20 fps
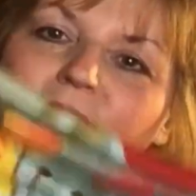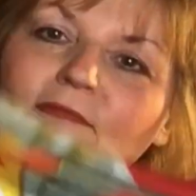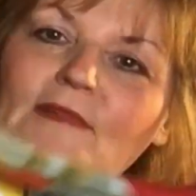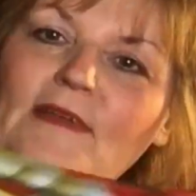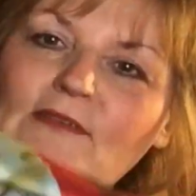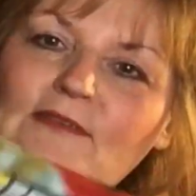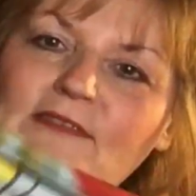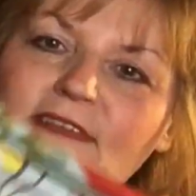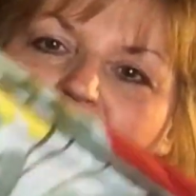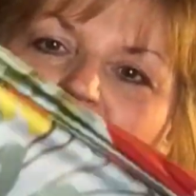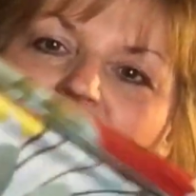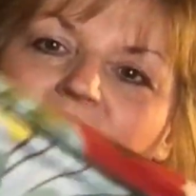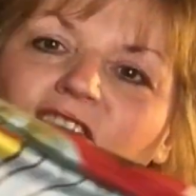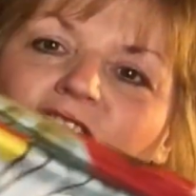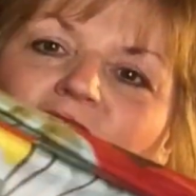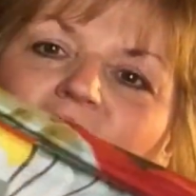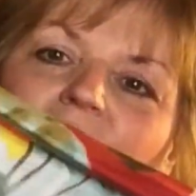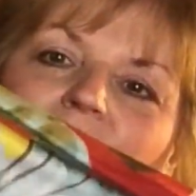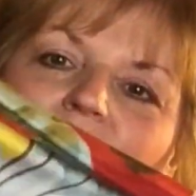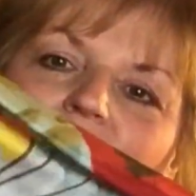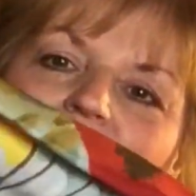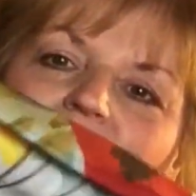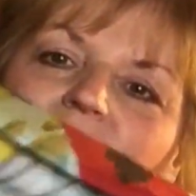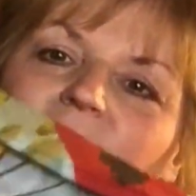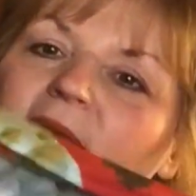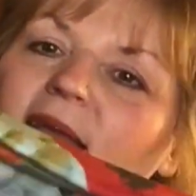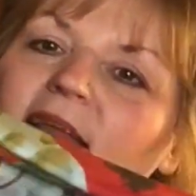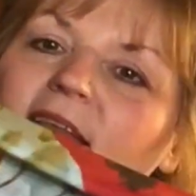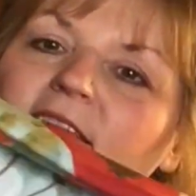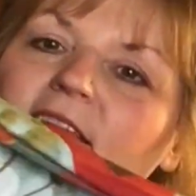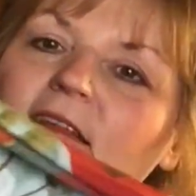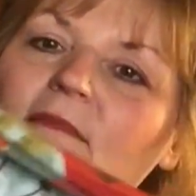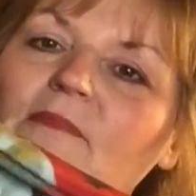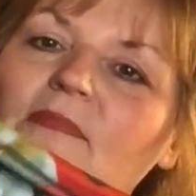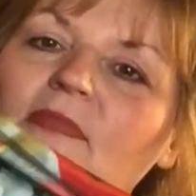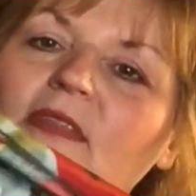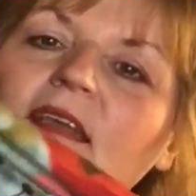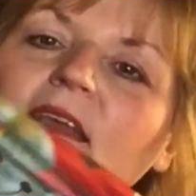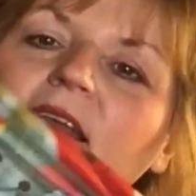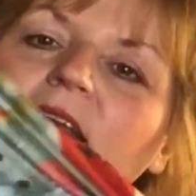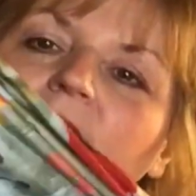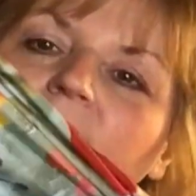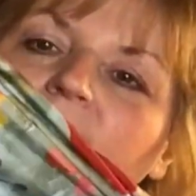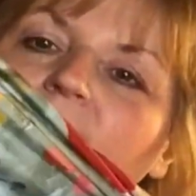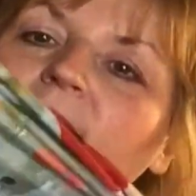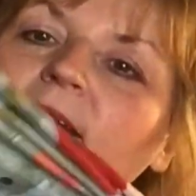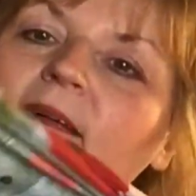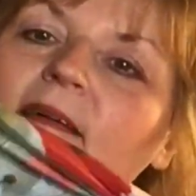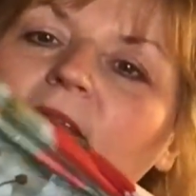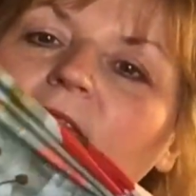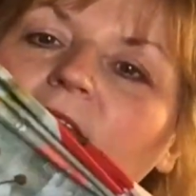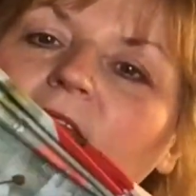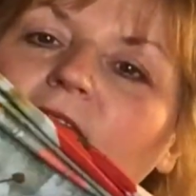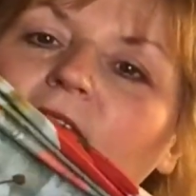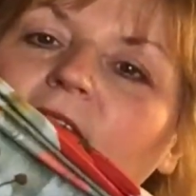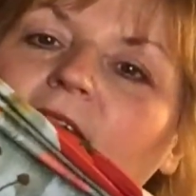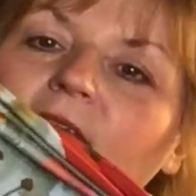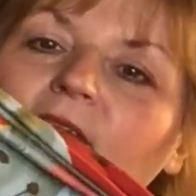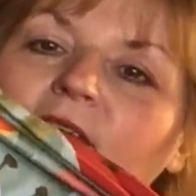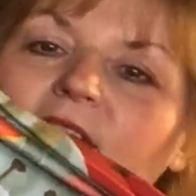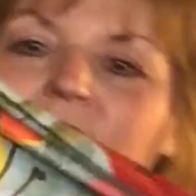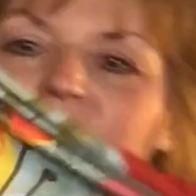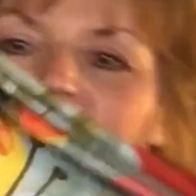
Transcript: a real danger when you make something, the flowers